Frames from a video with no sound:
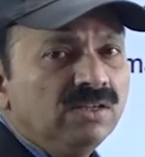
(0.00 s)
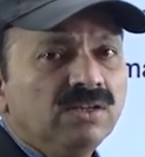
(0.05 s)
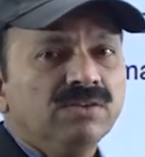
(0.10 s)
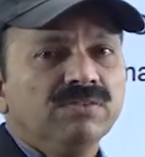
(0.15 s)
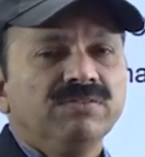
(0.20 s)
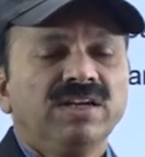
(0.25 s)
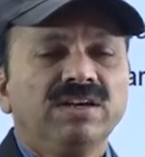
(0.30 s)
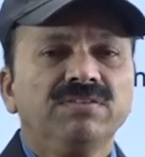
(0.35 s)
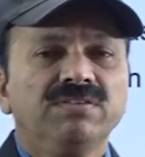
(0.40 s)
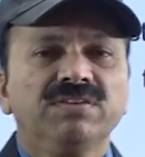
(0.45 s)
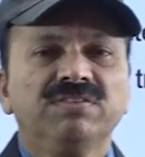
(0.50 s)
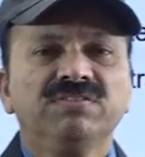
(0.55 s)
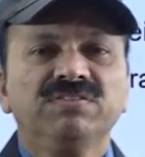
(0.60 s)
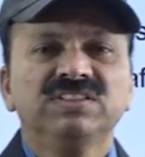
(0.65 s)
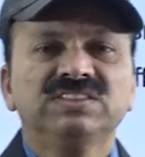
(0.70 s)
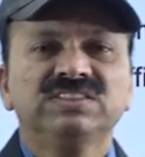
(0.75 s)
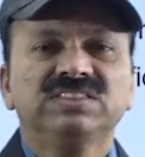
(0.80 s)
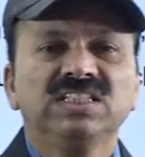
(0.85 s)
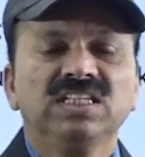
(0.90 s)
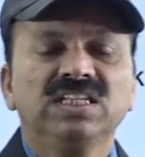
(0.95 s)
Wherever
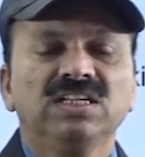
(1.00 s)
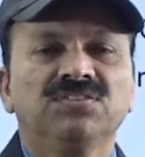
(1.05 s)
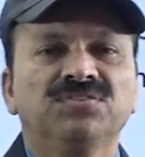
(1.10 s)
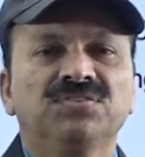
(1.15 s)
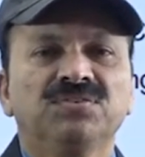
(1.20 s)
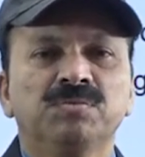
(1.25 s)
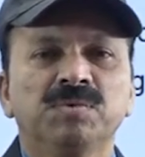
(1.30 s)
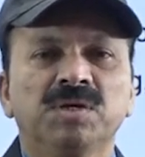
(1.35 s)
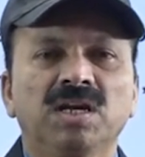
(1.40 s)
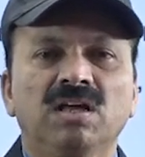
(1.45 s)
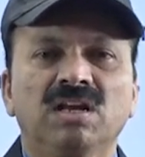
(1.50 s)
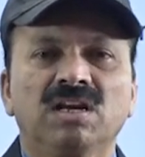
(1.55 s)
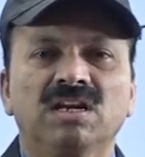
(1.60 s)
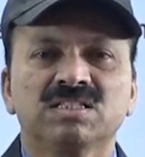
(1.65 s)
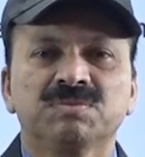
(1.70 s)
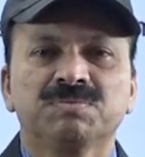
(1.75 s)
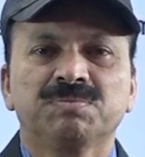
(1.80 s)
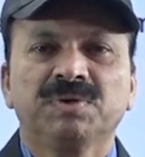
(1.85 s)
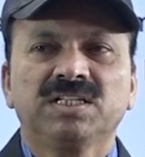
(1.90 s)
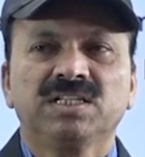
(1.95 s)
we see if women are
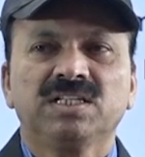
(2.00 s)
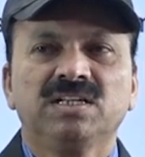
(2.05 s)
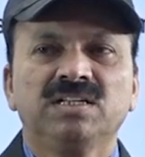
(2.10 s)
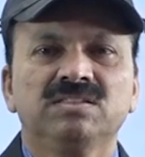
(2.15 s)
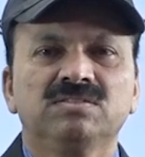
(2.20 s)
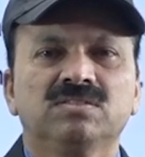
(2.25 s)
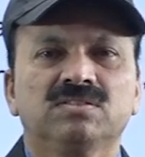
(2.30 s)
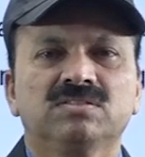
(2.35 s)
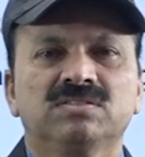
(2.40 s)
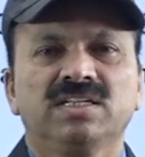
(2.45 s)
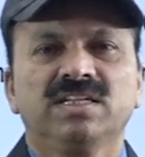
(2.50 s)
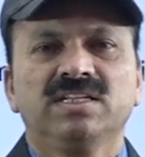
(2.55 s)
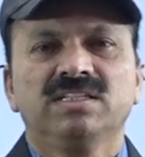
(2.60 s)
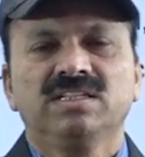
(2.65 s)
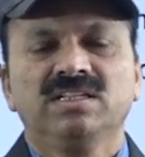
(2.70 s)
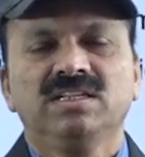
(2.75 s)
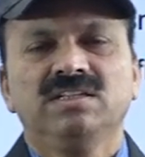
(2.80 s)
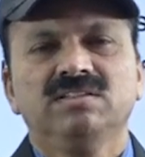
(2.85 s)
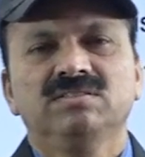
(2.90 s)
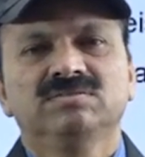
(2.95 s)
respected in
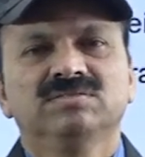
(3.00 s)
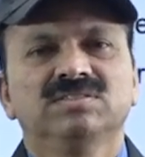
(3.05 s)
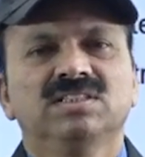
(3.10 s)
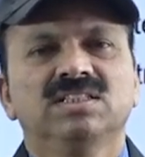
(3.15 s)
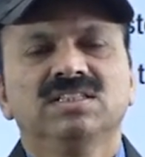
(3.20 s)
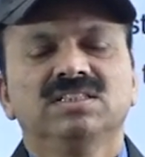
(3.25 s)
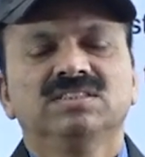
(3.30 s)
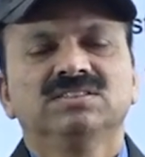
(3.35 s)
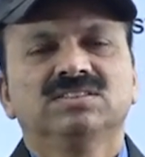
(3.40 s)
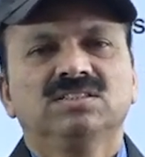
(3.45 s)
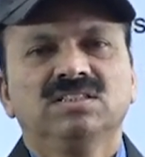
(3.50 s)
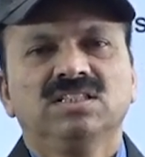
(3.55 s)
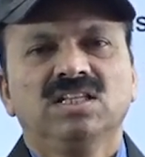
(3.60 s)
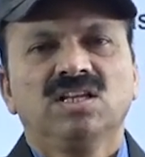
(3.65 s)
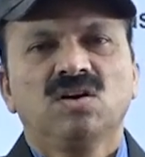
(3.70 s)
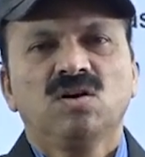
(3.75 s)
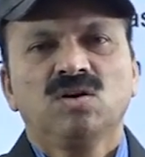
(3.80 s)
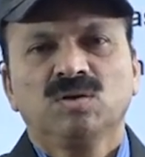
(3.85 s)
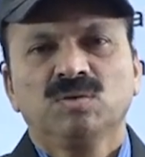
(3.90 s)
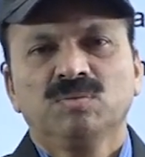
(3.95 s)
society, so
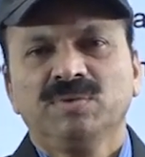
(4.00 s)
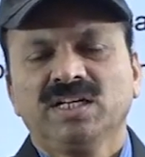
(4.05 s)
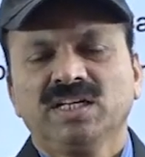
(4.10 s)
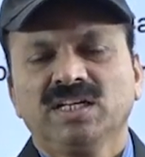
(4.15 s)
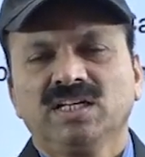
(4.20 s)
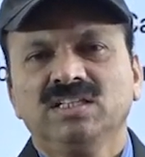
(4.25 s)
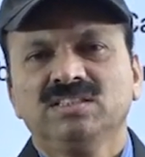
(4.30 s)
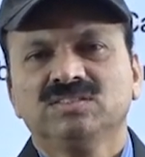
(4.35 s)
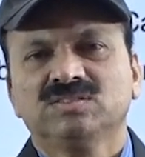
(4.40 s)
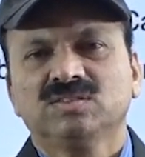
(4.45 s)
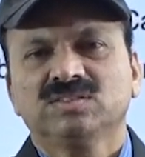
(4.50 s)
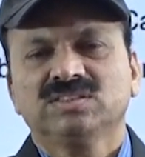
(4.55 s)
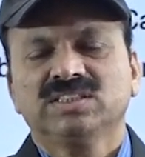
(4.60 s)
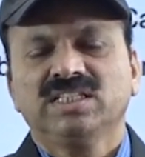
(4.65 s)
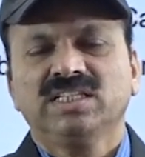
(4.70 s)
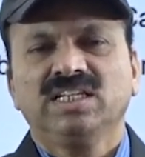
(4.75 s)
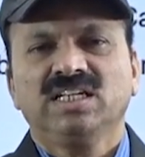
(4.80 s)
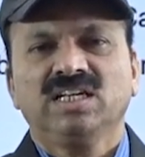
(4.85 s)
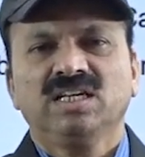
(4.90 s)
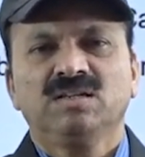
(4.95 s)
then automatically
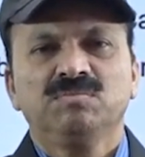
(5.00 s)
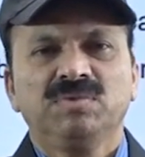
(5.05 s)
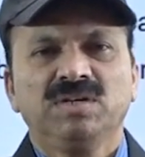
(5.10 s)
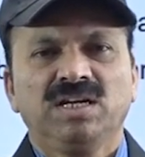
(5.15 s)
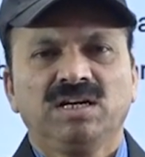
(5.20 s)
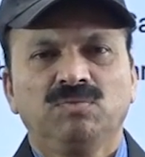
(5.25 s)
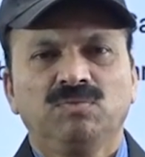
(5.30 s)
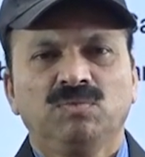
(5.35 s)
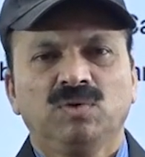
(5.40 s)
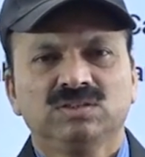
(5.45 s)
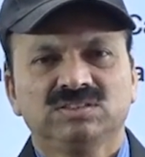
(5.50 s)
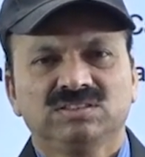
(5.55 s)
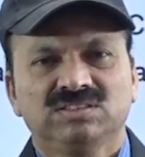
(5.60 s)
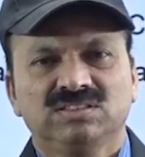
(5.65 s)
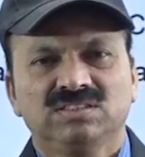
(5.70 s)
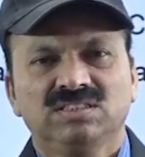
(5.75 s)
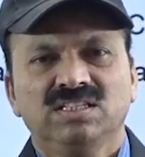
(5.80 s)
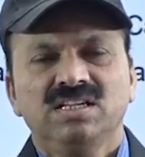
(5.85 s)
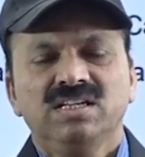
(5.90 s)
society can be advanced.